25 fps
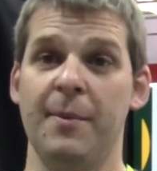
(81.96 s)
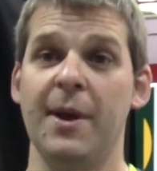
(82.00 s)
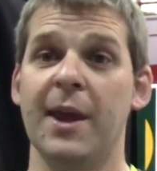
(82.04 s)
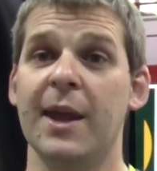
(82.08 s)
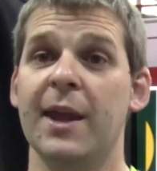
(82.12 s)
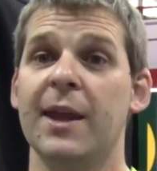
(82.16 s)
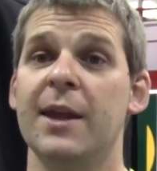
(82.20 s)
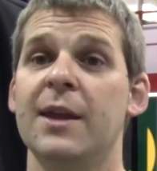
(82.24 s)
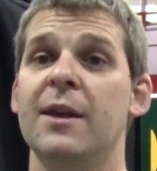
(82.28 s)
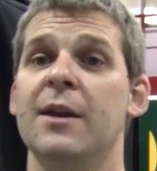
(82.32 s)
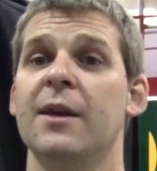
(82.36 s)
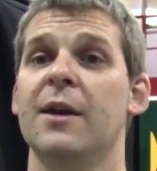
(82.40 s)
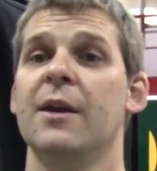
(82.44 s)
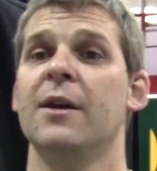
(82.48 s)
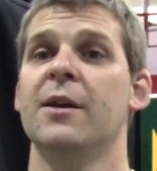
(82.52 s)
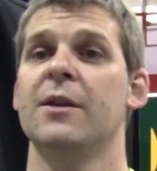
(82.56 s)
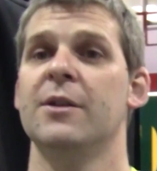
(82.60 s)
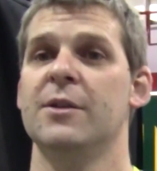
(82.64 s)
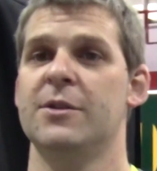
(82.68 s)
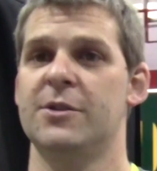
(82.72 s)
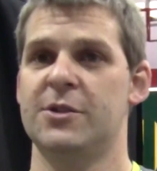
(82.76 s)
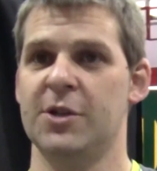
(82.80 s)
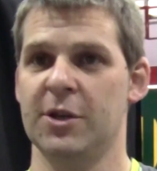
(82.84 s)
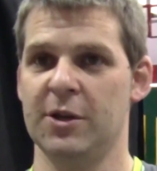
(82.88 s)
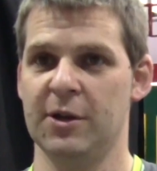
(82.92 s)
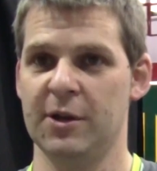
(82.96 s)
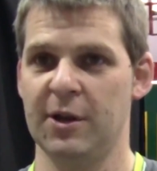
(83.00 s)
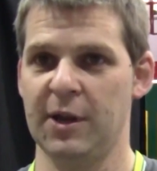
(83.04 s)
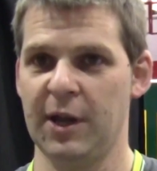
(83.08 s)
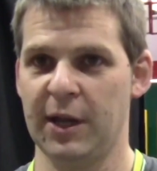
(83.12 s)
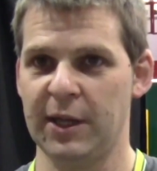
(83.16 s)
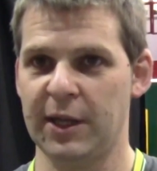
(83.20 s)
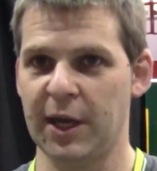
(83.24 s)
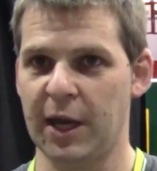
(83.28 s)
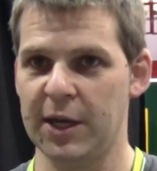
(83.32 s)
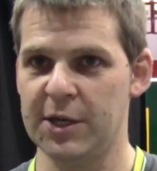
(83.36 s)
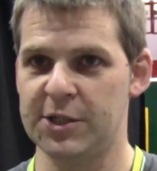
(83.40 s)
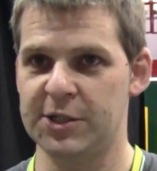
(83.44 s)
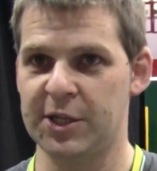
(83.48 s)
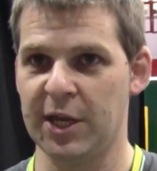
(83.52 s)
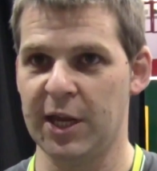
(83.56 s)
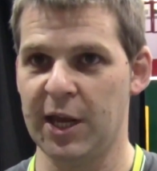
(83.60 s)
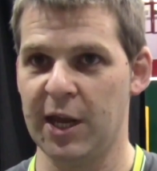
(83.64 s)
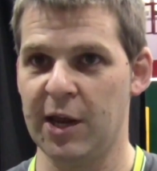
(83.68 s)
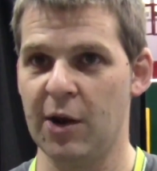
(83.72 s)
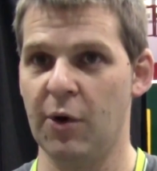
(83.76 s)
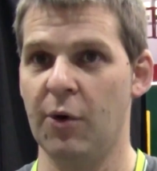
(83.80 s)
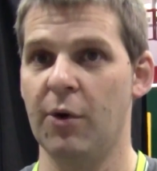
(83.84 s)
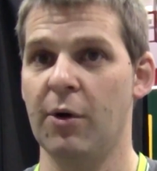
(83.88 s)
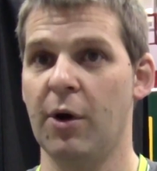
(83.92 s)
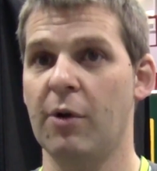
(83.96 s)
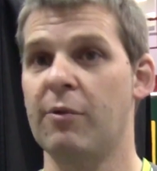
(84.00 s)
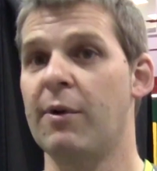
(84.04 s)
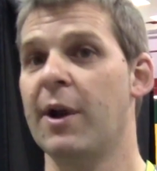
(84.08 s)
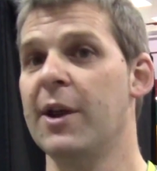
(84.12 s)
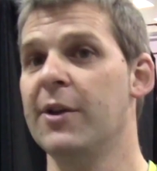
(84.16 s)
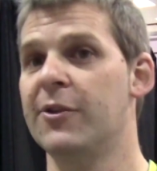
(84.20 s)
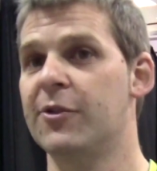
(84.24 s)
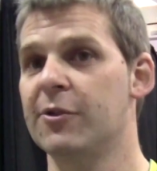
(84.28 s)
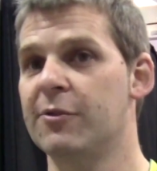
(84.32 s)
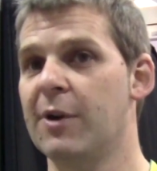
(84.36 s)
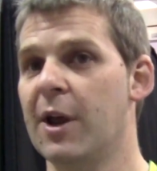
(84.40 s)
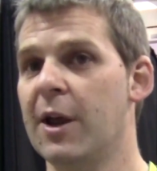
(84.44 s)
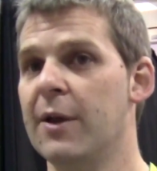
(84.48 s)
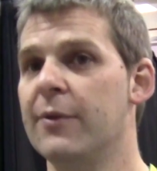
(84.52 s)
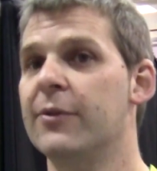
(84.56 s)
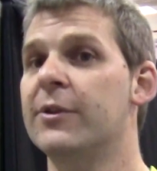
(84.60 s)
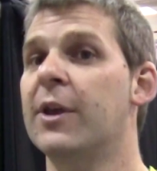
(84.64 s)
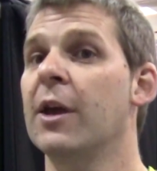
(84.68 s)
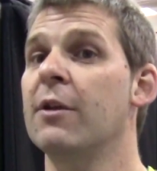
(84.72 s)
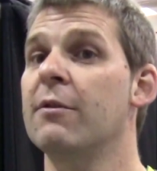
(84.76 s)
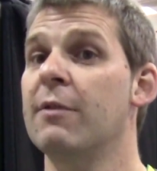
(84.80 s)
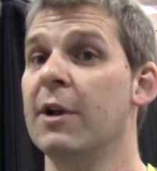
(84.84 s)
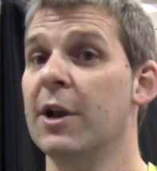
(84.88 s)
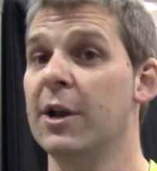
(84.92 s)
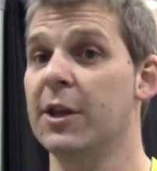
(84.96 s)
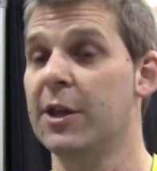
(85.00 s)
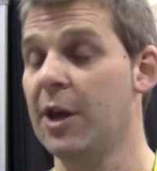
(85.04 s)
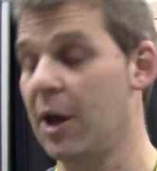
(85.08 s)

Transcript: me to engage gear or raise the revs, get ready to